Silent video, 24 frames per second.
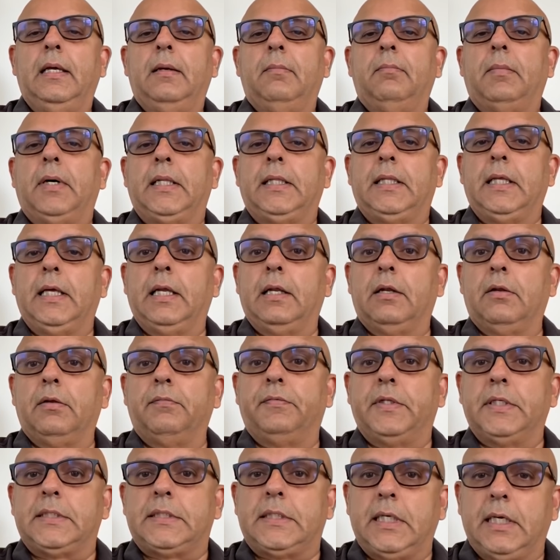by the end of
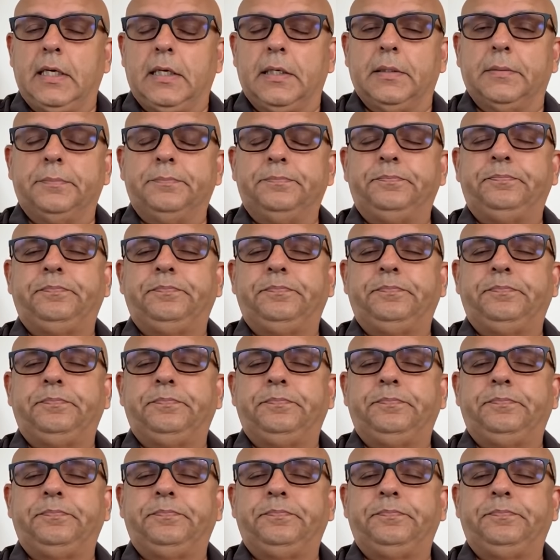this year.